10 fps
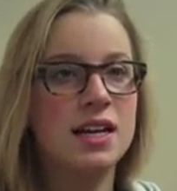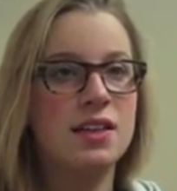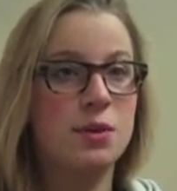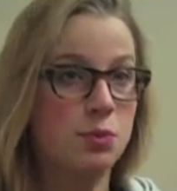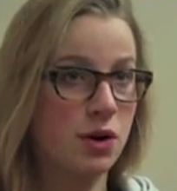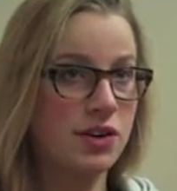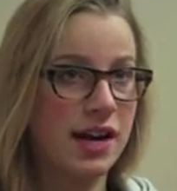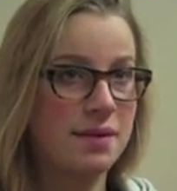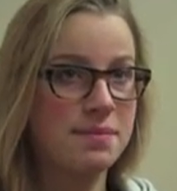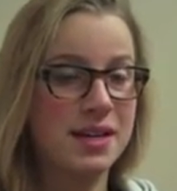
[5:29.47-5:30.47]
the
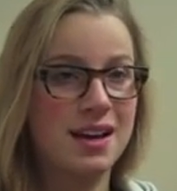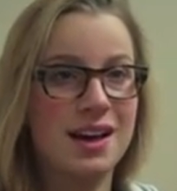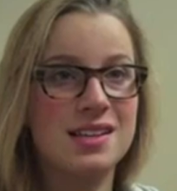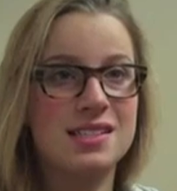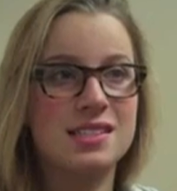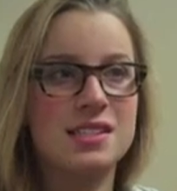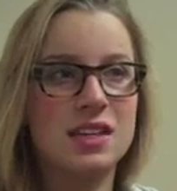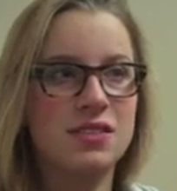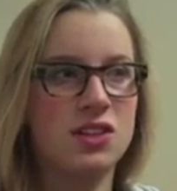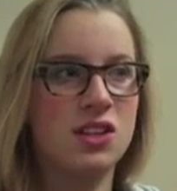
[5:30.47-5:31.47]
program because
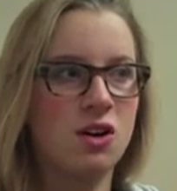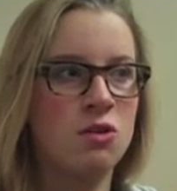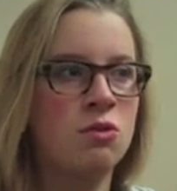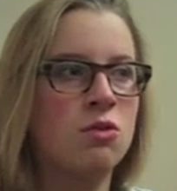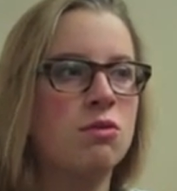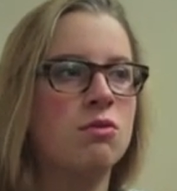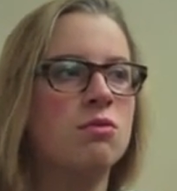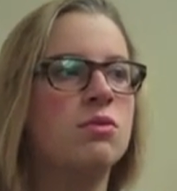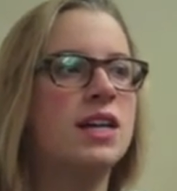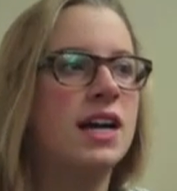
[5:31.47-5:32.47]
even though
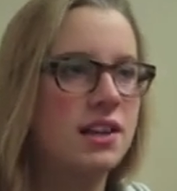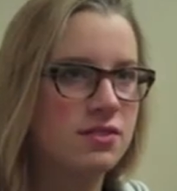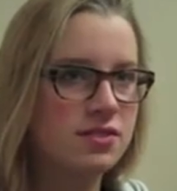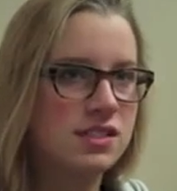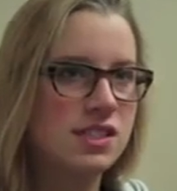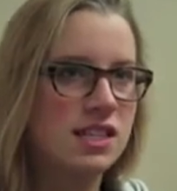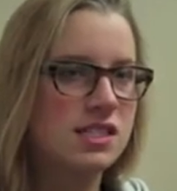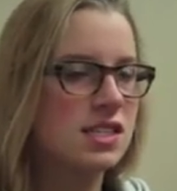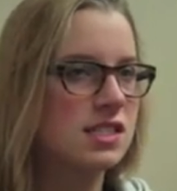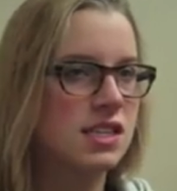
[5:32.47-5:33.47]
we kind of sensed
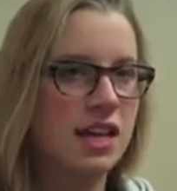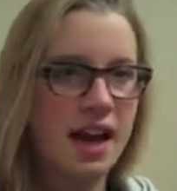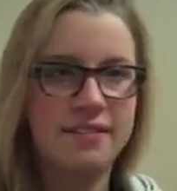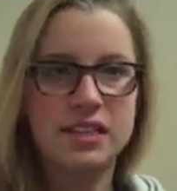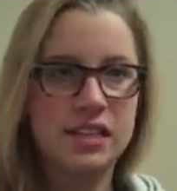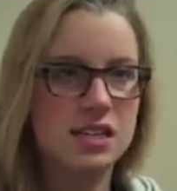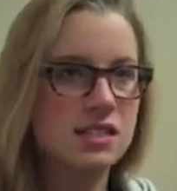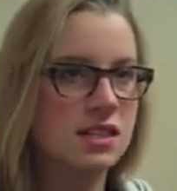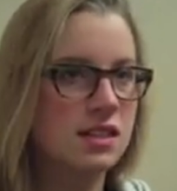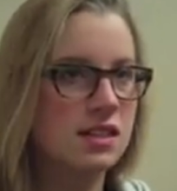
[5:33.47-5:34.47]
this like heaviness
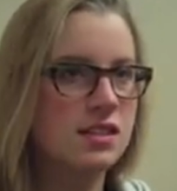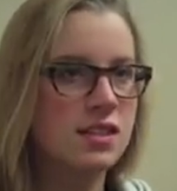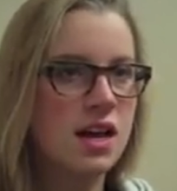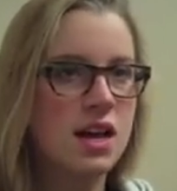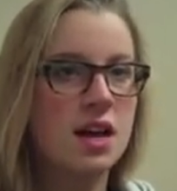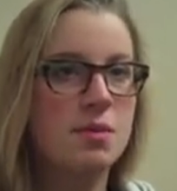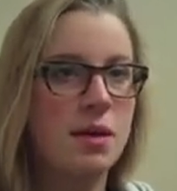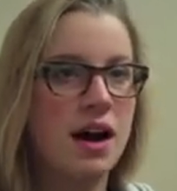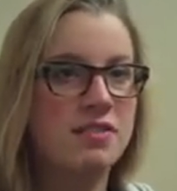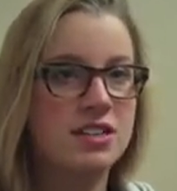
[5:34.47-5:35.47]
and this
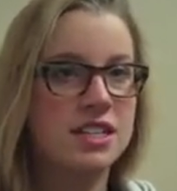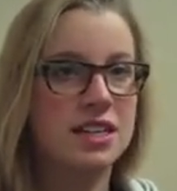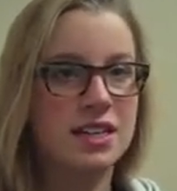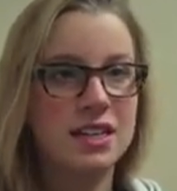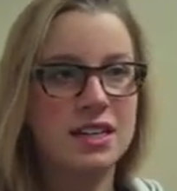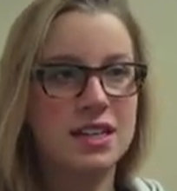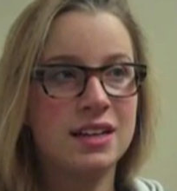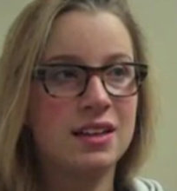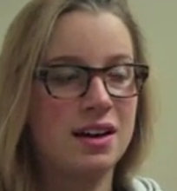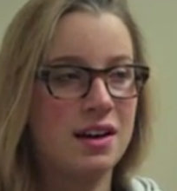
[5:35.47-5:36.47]
poverty,
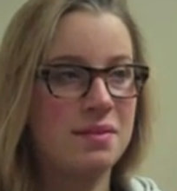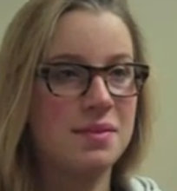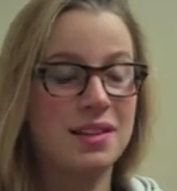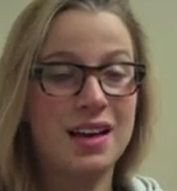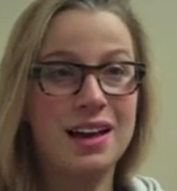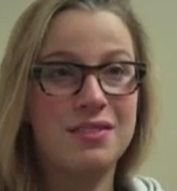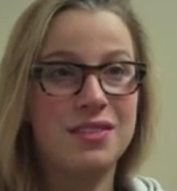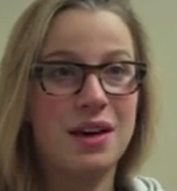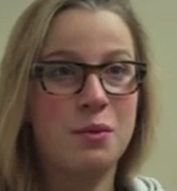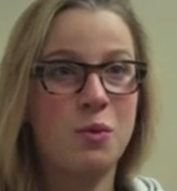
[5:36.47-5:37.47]
um, a lot of
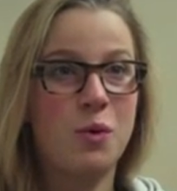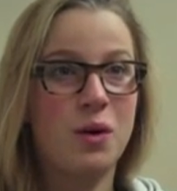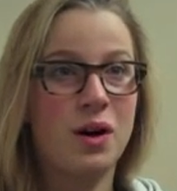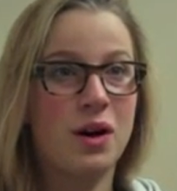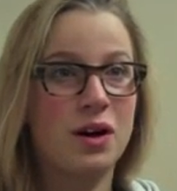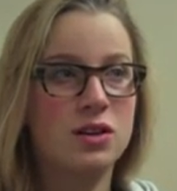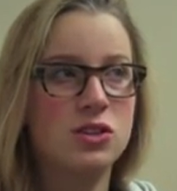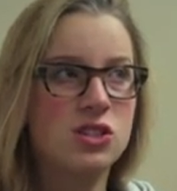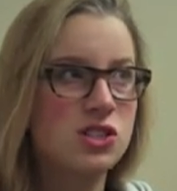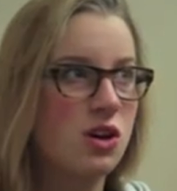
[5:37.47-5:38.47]
them were
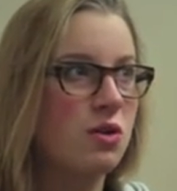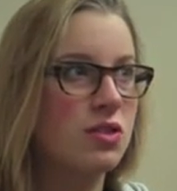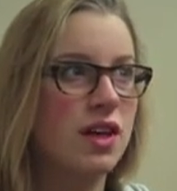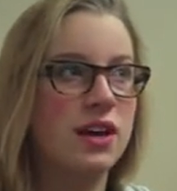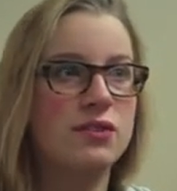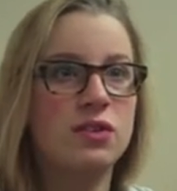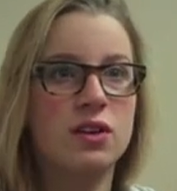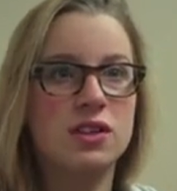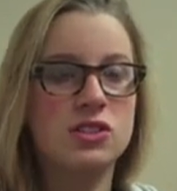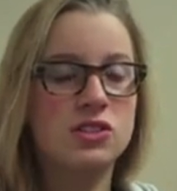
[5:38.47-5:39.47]
so thankful
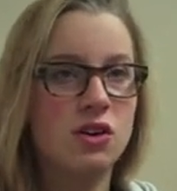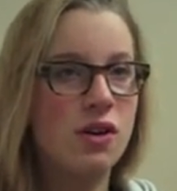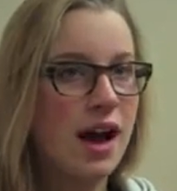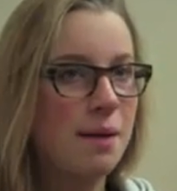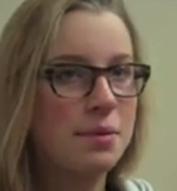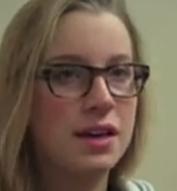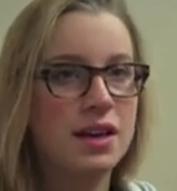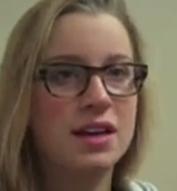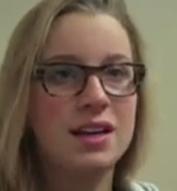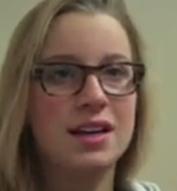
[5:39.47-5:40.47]
and so
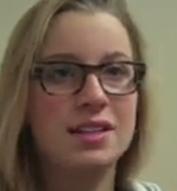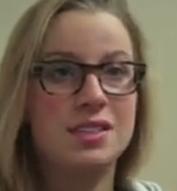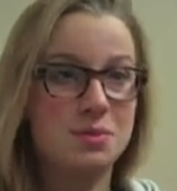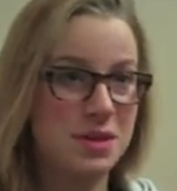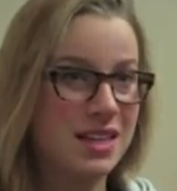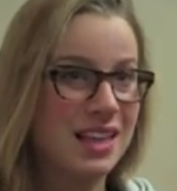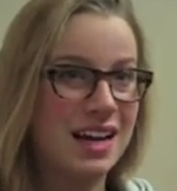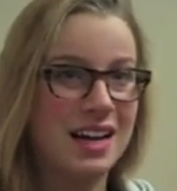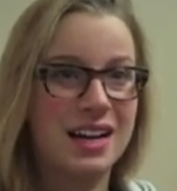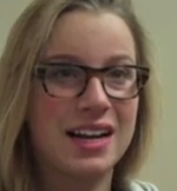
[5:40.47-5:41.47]
happy to be
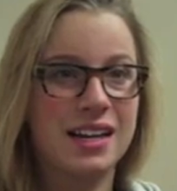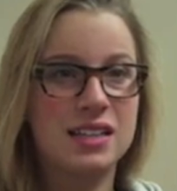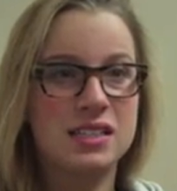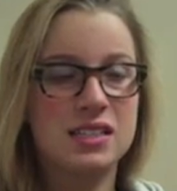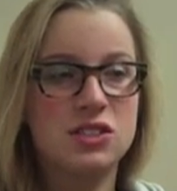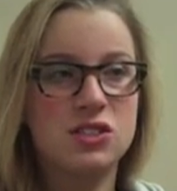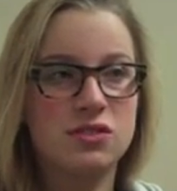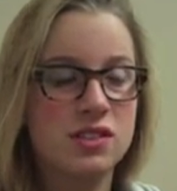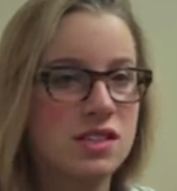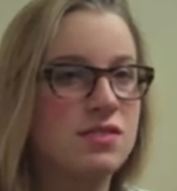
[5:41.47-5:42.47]
there and to
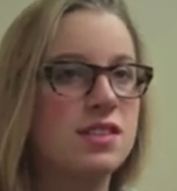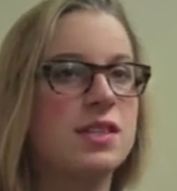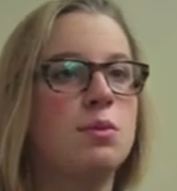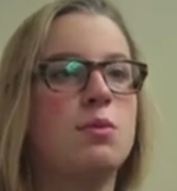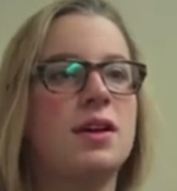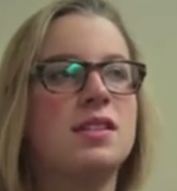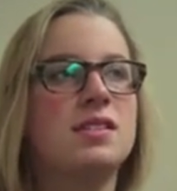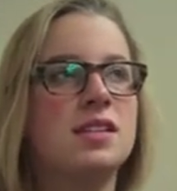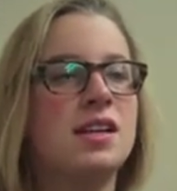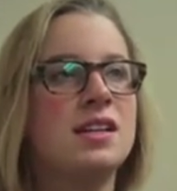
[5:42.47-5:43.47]
receive these
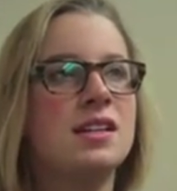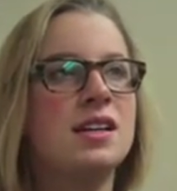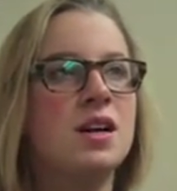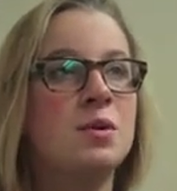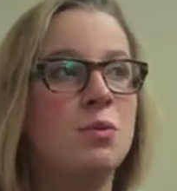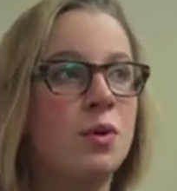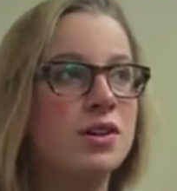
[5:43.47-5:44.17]
supplements and more